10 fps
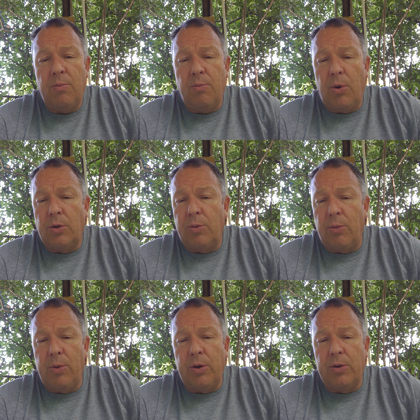multiple
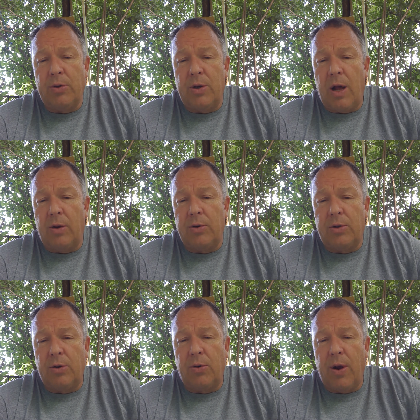millions of dollars
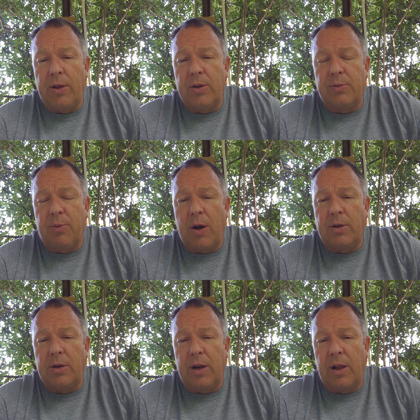to create this
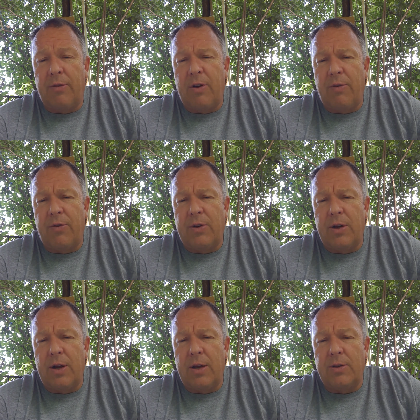project, and he left it up for
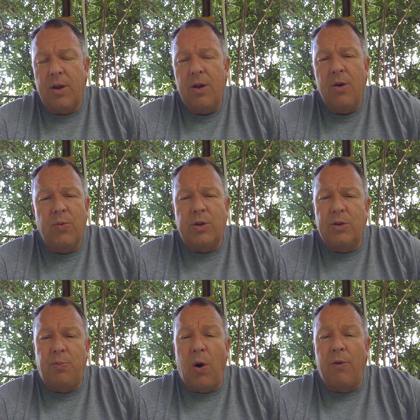10 days, which
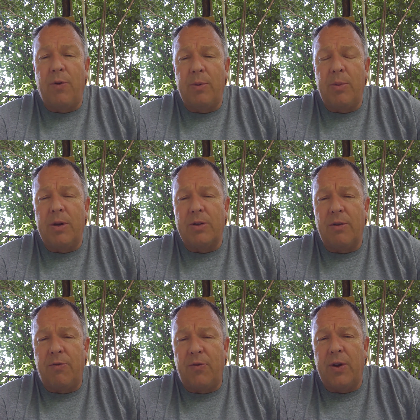is perfect because
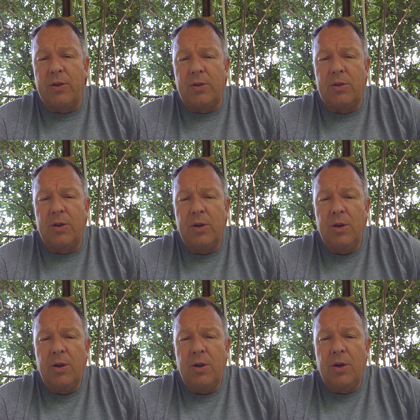it fits
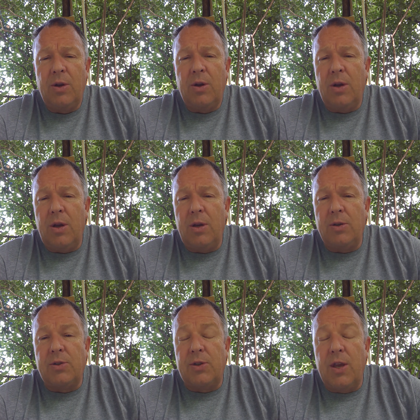
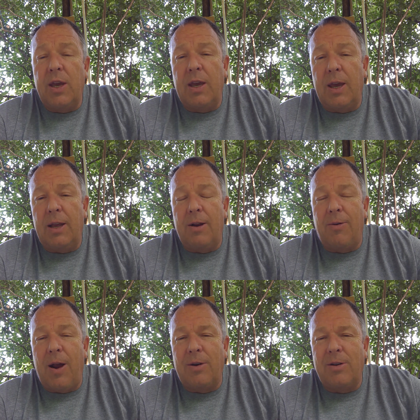his thinking
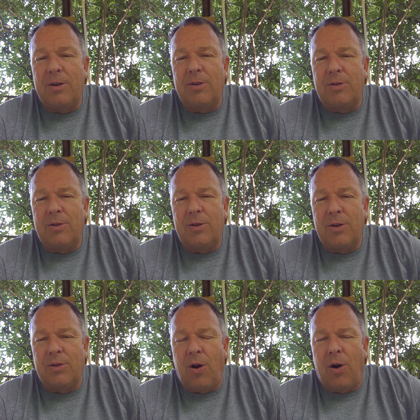around his,
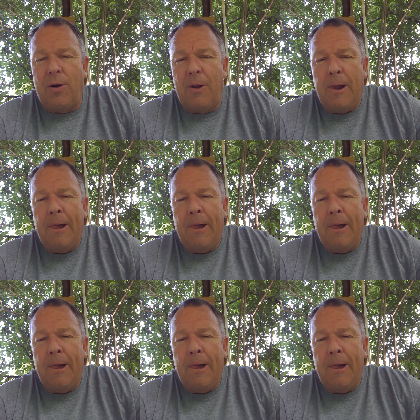his art.